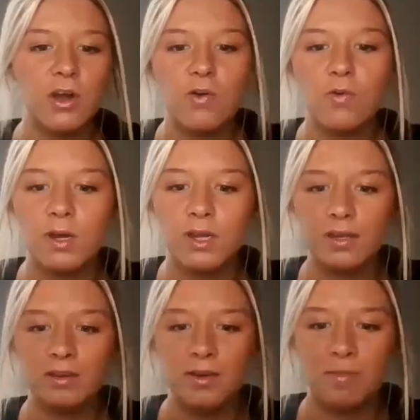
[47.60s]
so
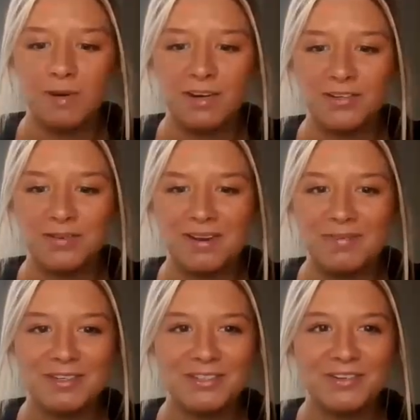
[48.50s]
oh my gosh,
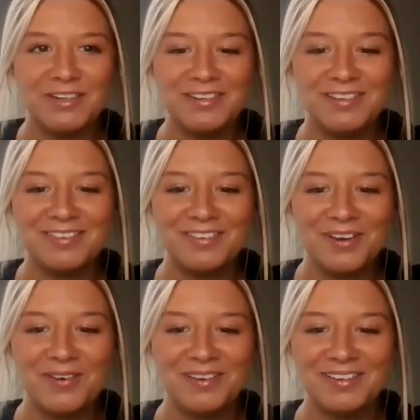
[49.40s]
not my screen
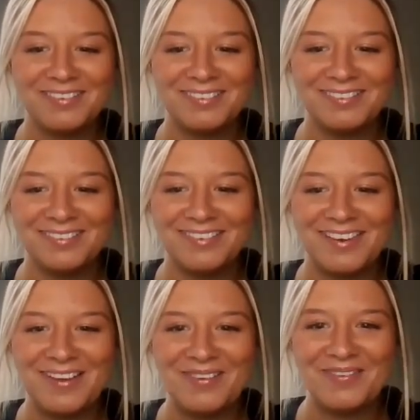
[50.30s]
going
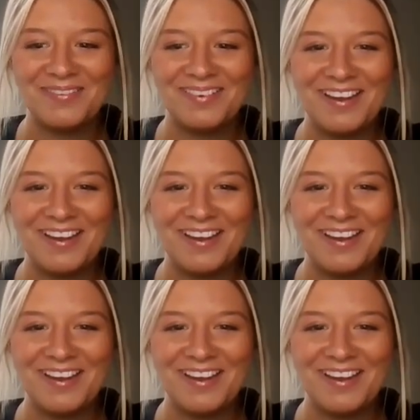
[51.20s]
out.